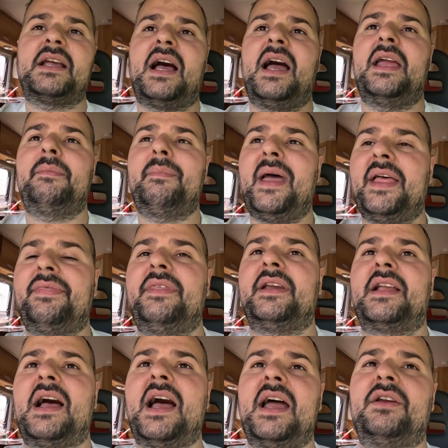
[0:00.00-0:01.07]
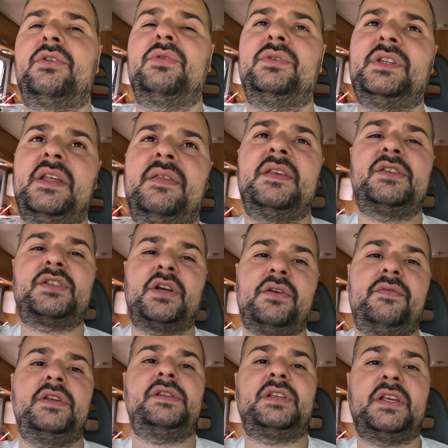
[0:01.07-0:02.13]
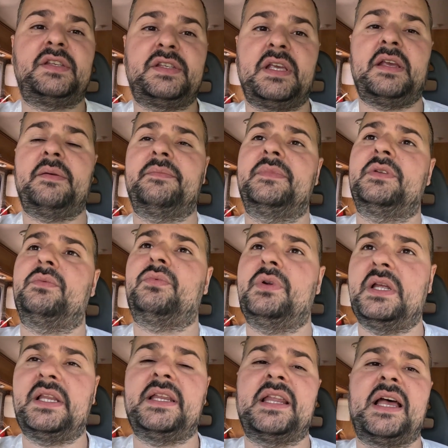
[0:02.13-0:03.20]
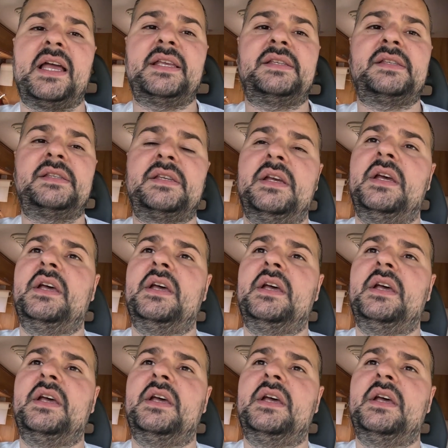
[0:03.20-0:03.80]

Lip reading: I met the guy who did the service. He seemed really nice.